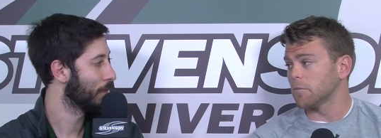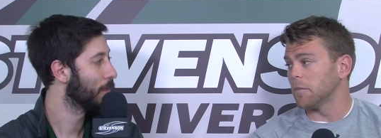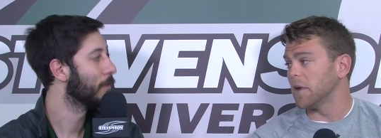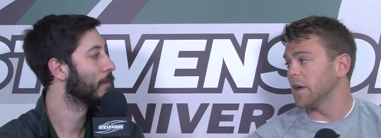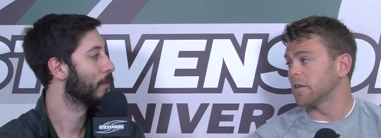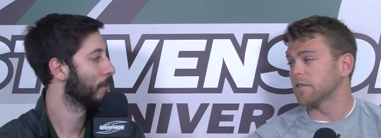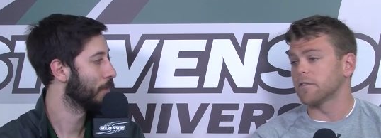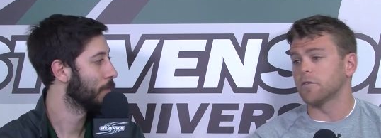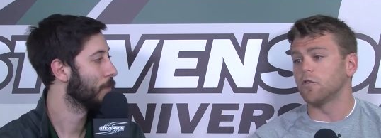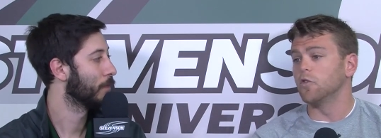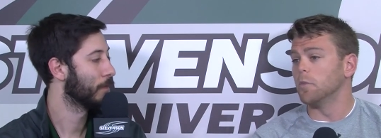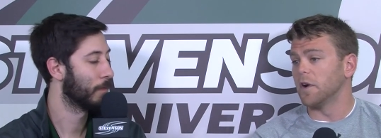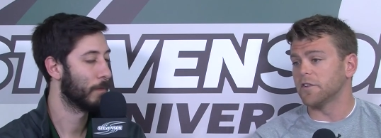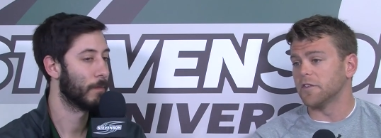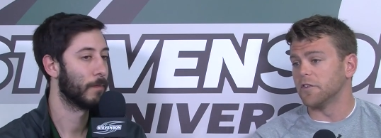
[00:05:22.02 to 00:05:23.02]
Speaker 1: makes
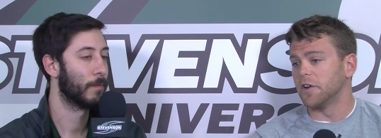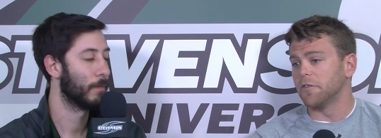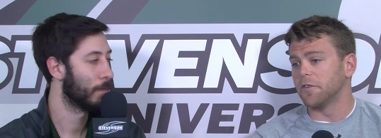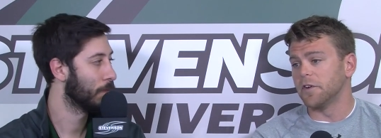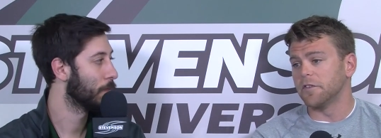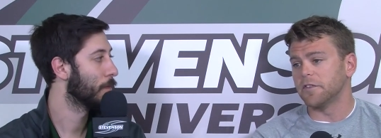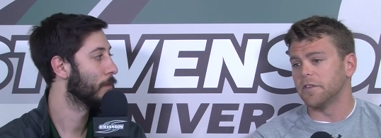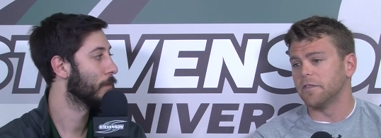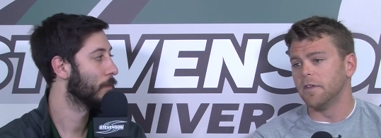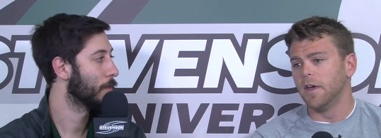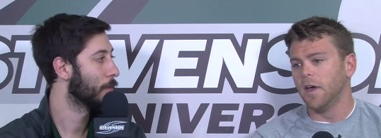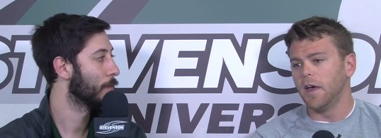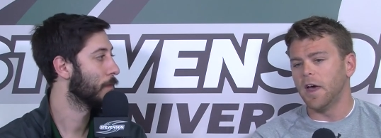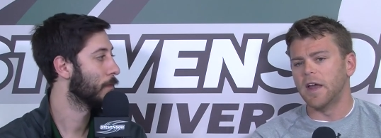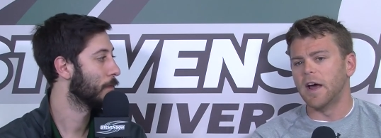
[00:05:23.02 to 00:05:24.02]
too much of a difference, and,
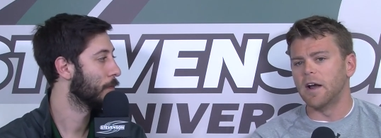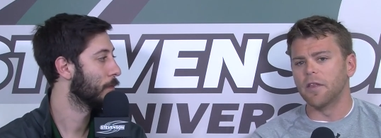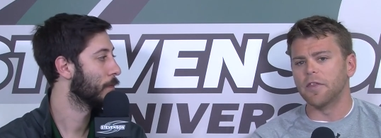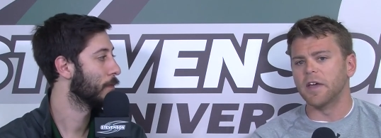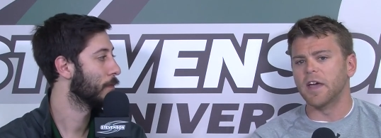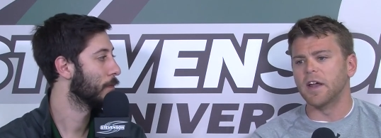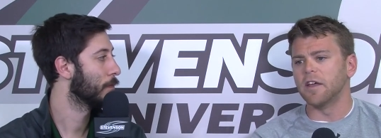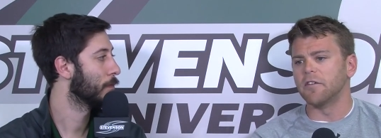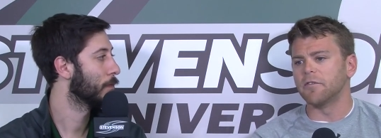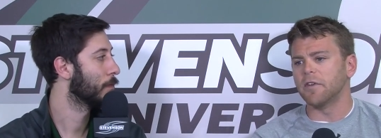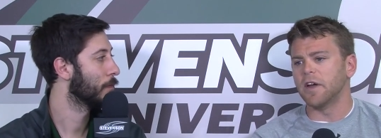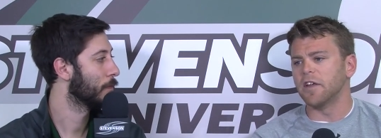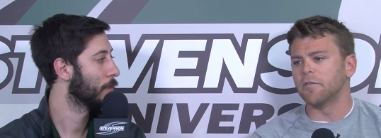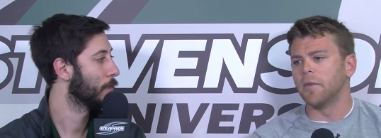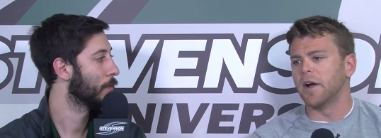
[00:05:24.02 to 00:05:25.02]
and I don't think any of
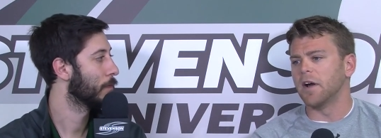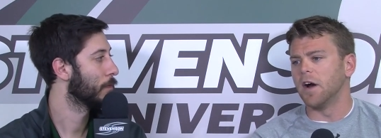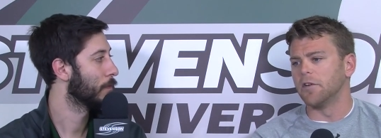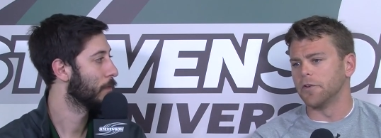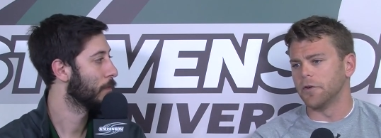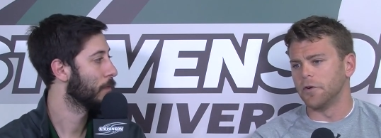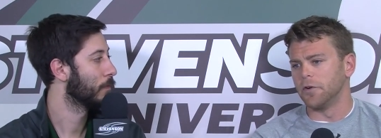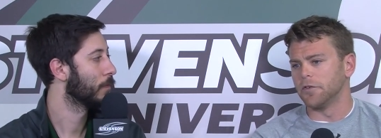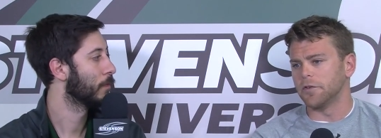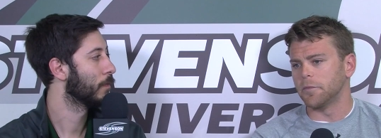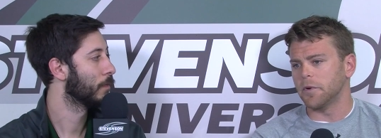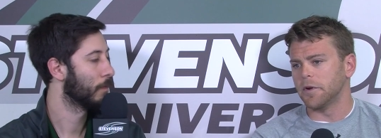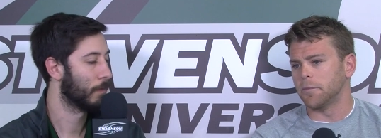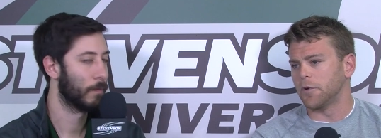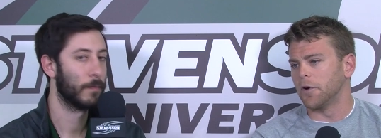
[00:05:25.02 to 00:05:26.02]
any of my guys or girls
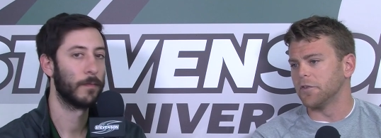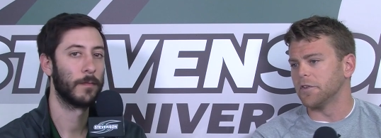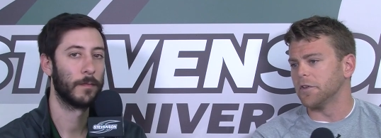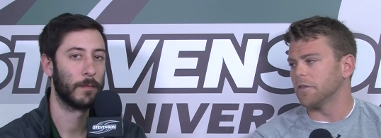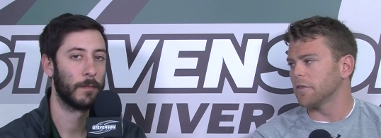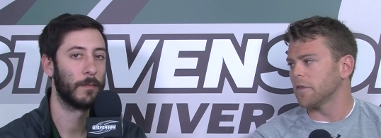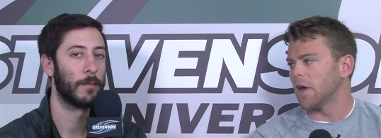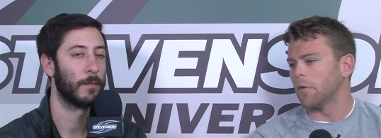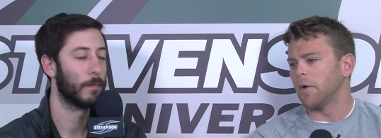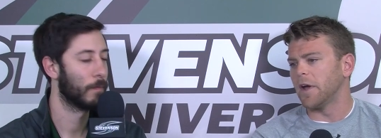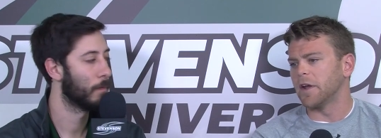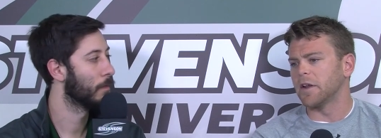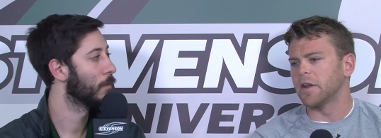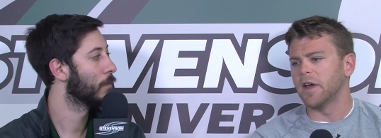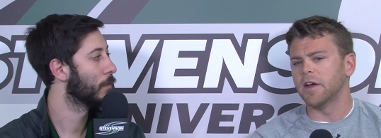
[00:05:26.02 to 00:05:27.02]
approach it that
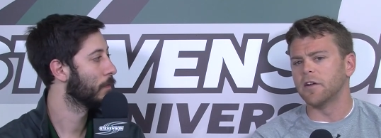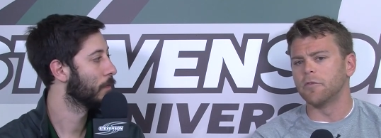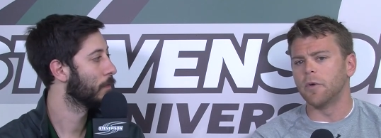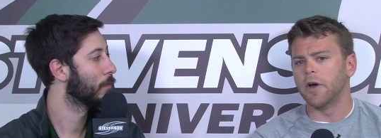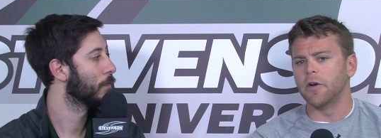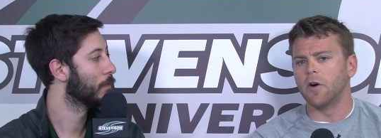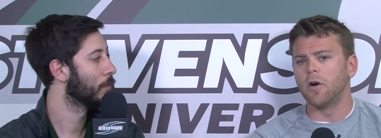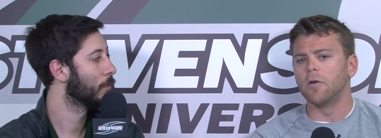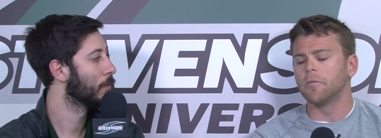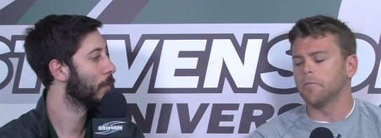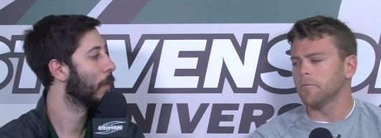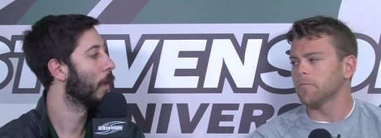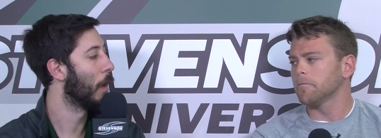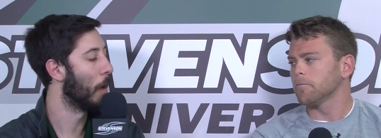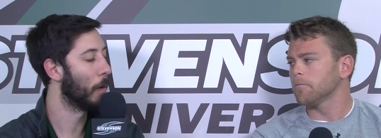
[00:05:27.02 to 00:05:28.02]
way in a negative way at all.
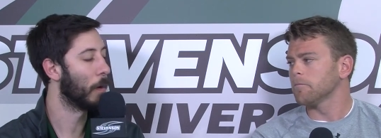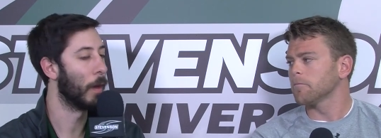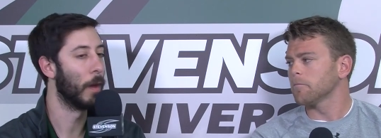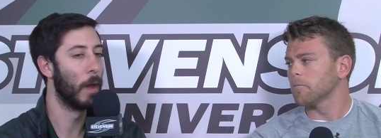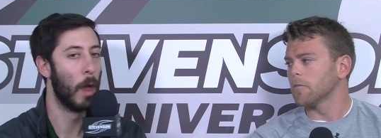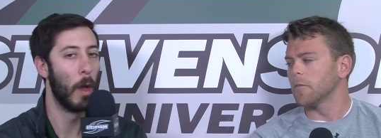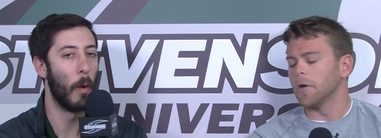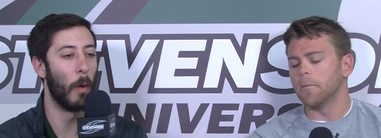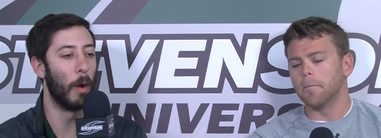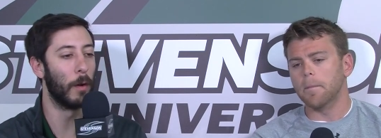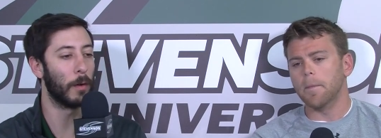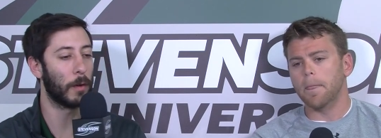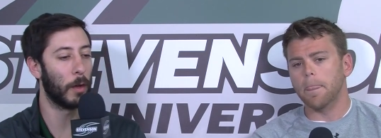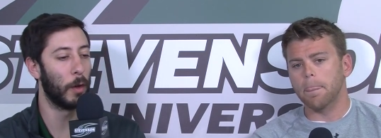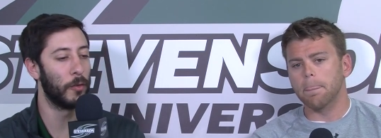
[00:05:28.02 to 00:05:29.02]
Speaker 2: Okay.
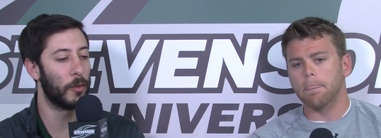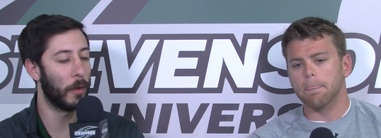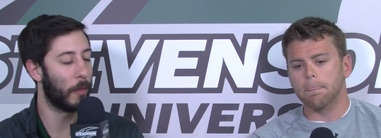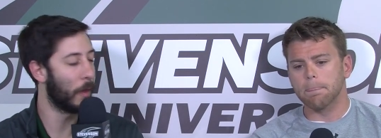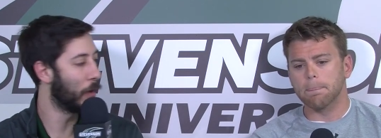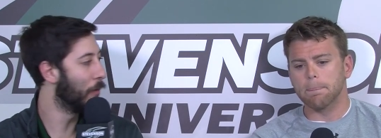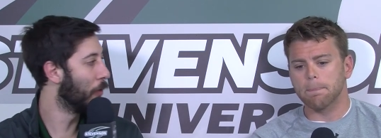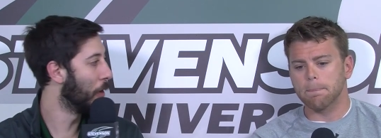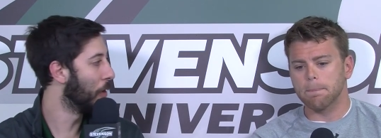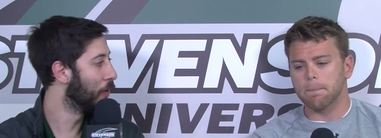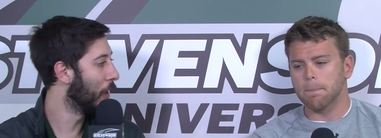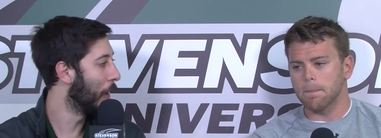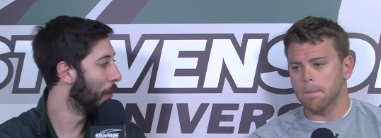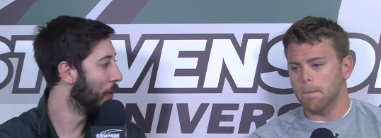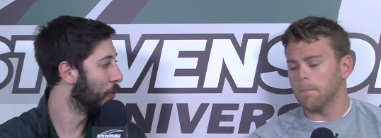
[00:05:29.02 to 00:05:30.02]
Well, Coach, I thank you for your
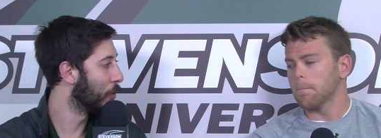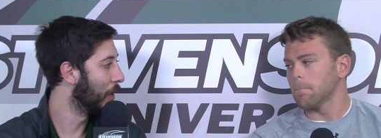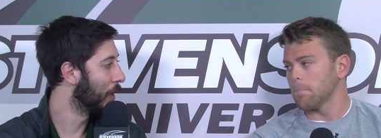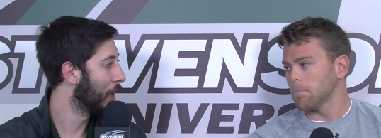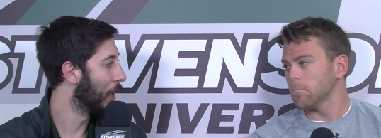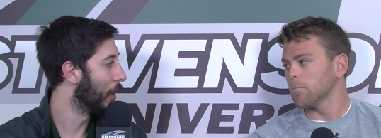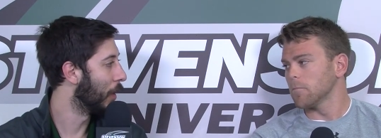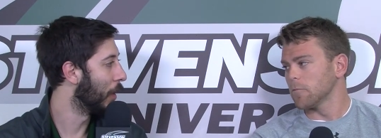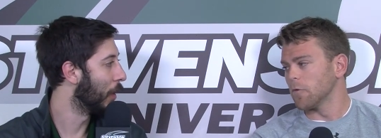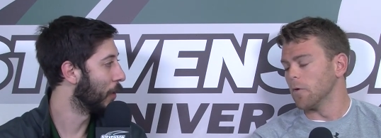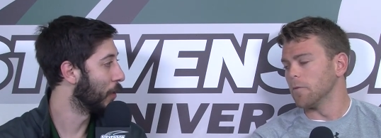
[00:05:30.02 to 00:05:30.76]
time this week, and uh,